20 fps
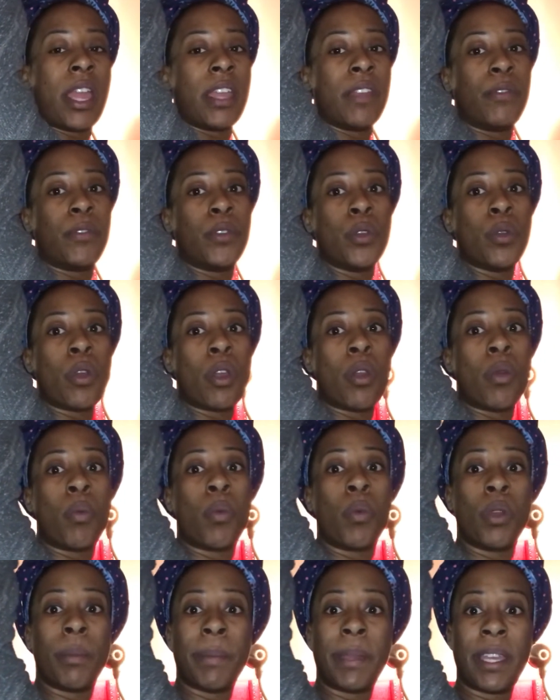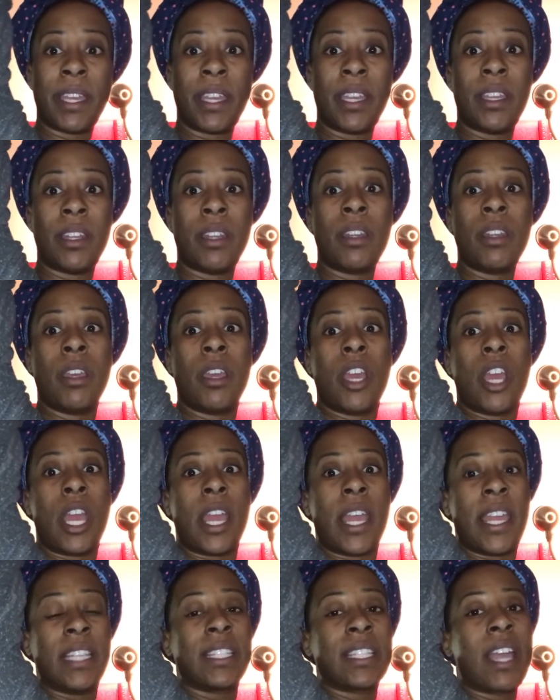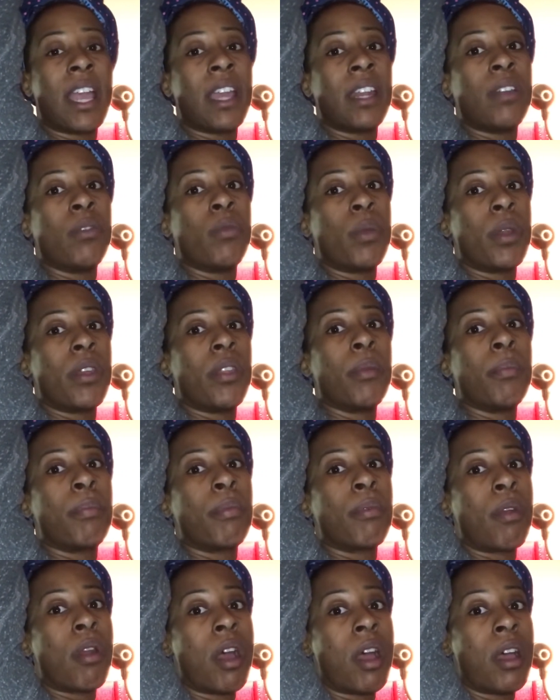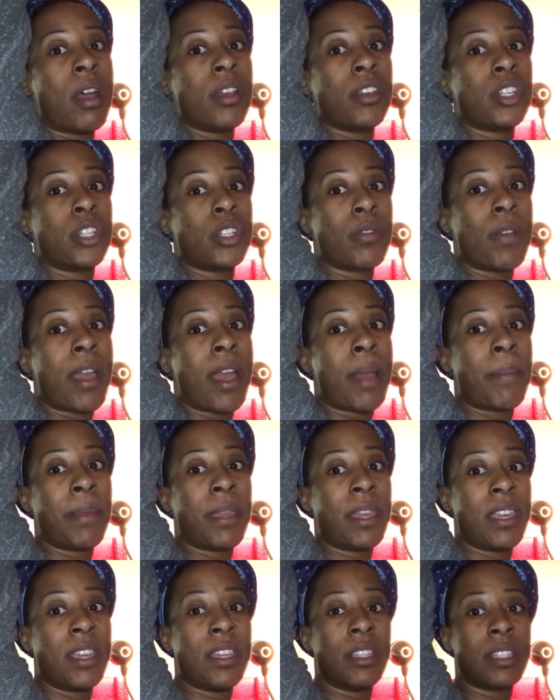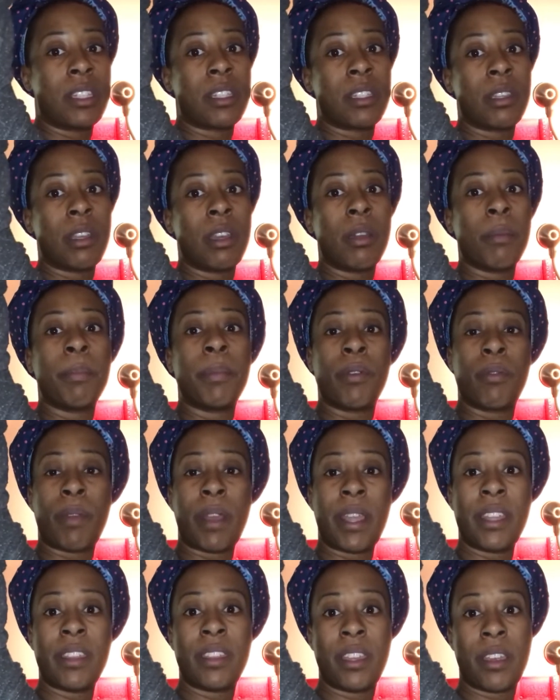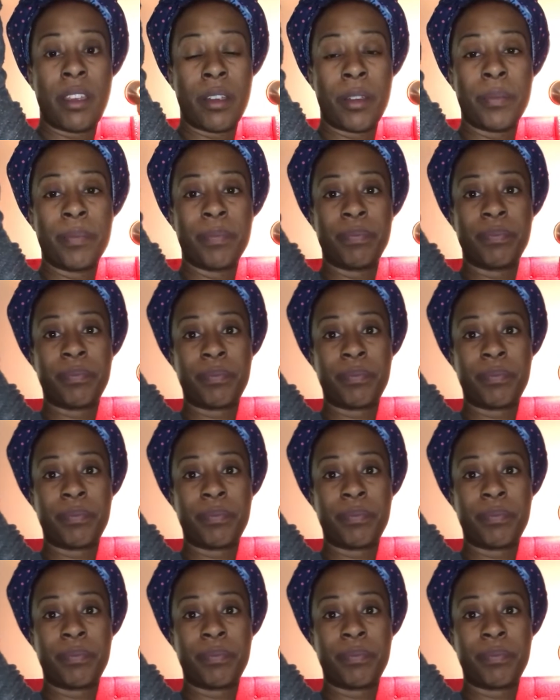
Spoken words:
If you are a woman, it's kind of where the bra strap hits, but right there.